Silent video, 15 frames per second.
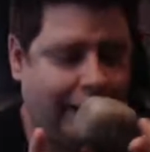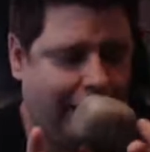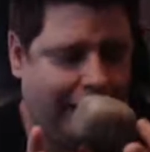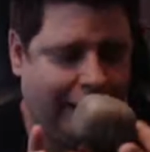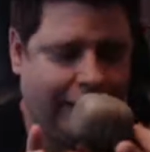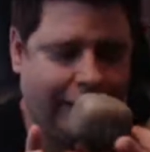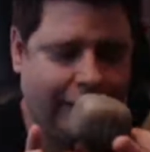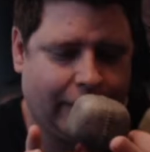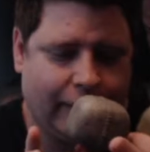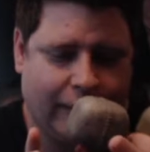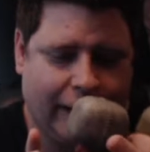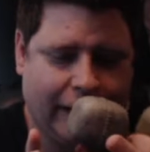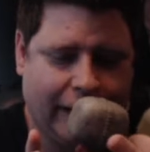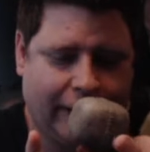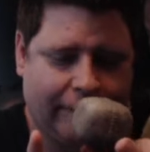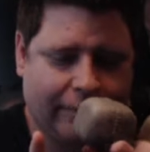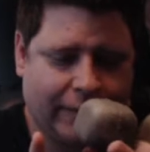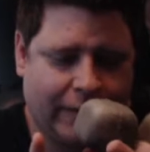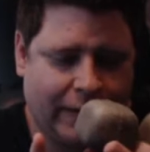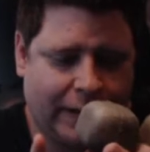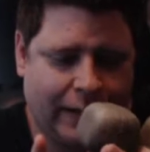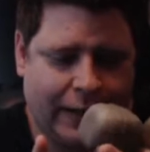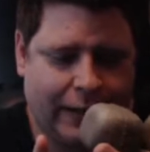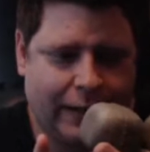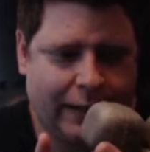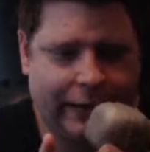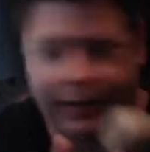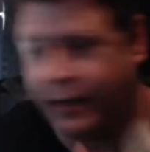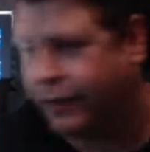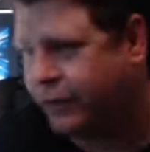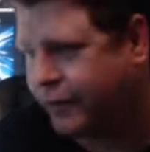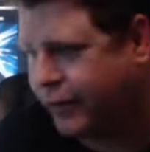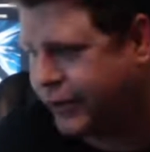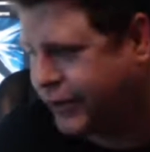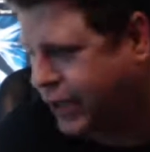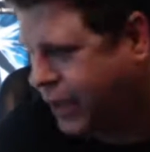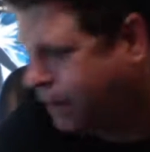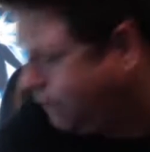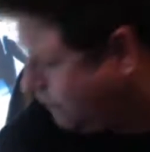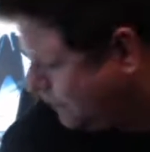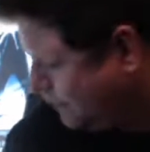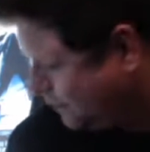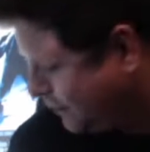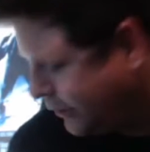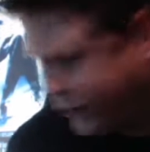either way, you know, great job. Good